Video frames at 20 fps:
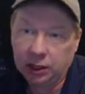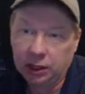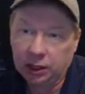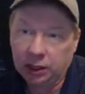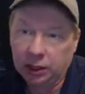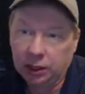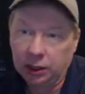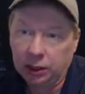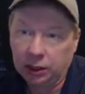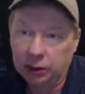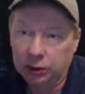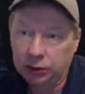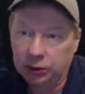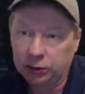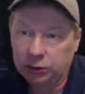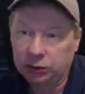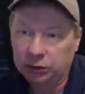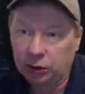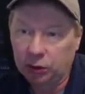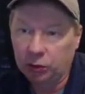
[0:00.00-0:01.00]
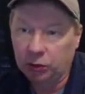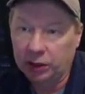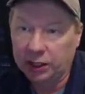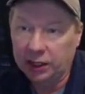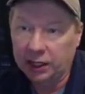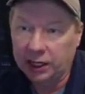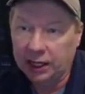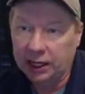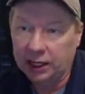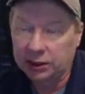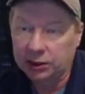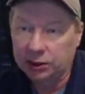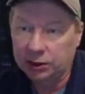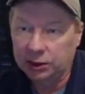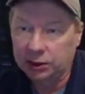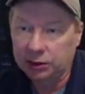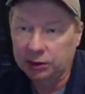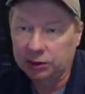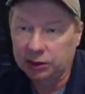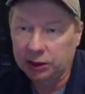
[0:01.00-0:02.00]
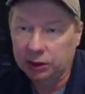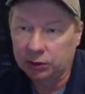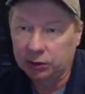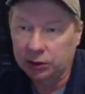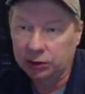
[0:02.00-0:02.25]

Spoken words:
loose so we can actually see what's